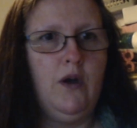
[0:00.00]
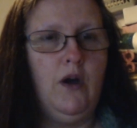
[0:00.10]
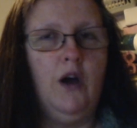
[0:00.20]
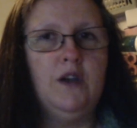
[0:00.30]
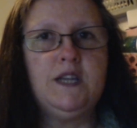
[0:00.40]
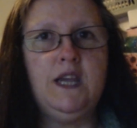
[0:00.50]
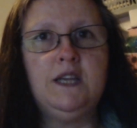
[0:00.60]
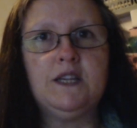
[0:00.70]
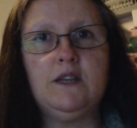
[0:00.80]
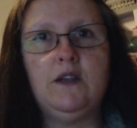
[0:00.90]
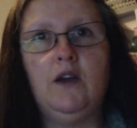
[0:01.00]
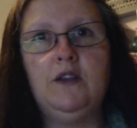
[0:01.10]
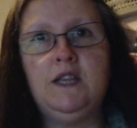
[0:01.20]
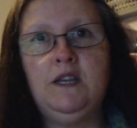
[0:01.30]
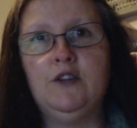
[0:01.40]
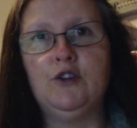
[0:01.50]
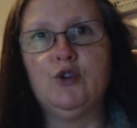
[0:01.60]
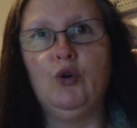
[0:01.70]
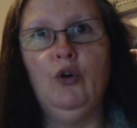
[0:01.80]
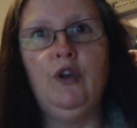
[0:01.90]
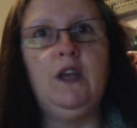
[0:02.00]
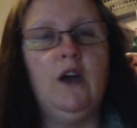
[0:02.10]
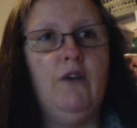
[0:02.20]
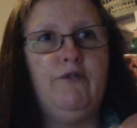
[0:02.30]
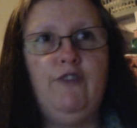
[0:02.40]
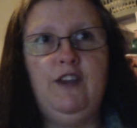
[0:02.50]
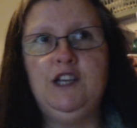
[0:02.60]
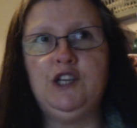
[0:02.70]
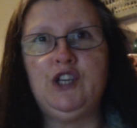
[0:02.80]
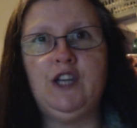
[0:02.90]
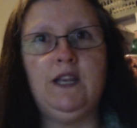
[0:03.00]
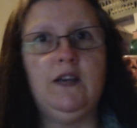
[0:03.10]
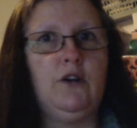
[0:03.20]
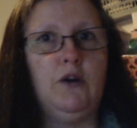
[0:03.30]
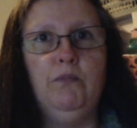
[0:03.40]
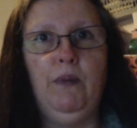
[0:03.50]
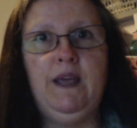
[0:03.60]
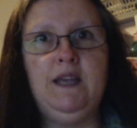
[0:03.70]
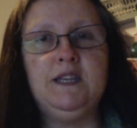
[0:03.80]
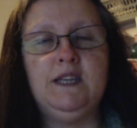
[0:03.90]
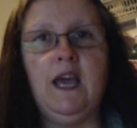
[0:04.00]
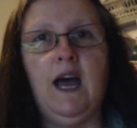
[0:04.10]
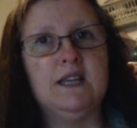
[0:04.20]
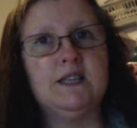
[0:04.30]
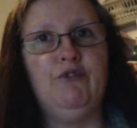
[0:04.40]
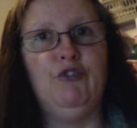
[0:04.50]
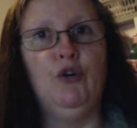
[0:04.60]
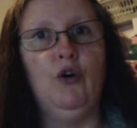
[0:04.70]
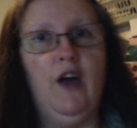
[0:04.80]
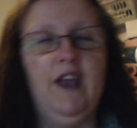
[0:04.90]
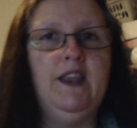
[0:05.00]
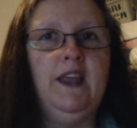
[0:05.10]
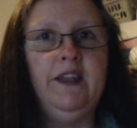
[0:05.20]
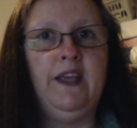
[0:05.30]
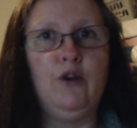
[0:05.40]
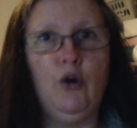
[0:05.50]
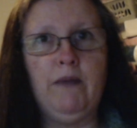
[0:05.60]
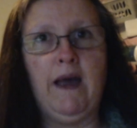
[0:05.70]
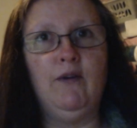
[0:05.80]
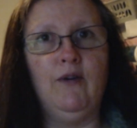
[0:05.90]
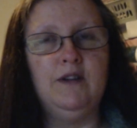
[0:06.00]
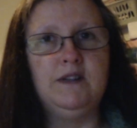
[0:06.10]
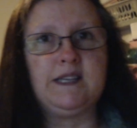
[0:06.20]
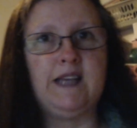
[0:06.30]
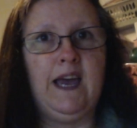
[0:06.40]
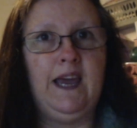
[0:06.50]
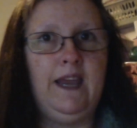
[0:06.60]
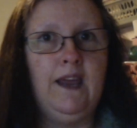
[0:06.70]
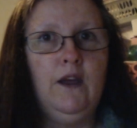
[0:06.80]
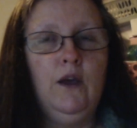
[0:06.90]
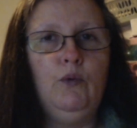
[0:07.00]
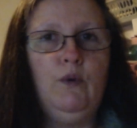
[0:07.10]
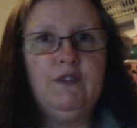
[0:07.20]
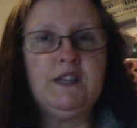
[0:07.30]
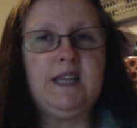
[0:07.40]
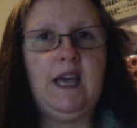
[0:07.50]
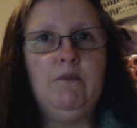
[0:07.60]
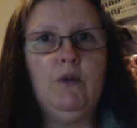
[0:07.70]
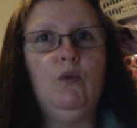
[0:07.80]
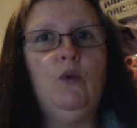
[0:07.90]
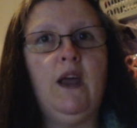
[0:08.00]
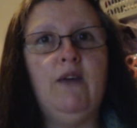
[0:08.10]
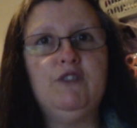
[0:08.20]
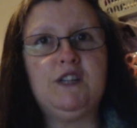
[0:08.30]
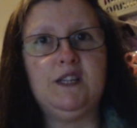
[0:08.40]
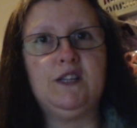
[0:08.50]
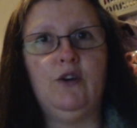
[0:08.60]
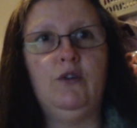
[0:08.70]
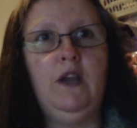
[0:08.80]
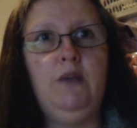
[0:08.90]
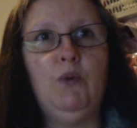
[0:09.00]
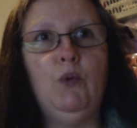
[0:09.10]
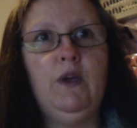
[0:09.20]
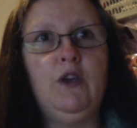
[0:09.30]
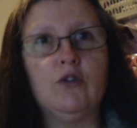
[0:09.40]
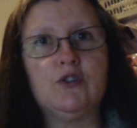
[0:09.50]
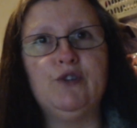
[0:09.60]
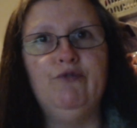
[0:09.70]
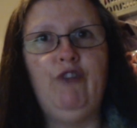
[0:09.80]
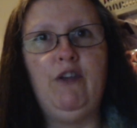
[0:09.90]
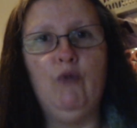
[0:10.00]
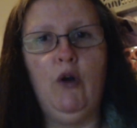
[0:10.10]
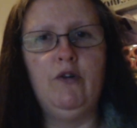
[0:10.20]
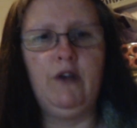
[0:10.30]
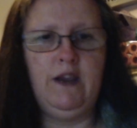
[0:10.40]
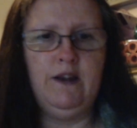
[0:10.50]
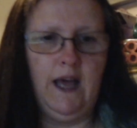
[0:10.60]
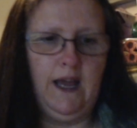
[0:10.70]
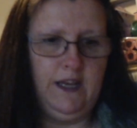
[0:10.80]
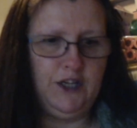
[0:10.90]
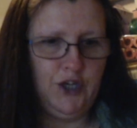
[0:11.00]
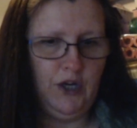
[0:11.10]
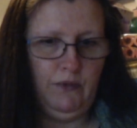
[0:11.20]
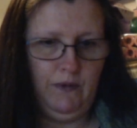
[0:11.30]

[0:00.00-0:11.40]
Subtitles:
I did the toy, I finished it, I completed it as I thought, and then they come out and say with a statement, we're ever so sorry, but we got something wrong in that issue.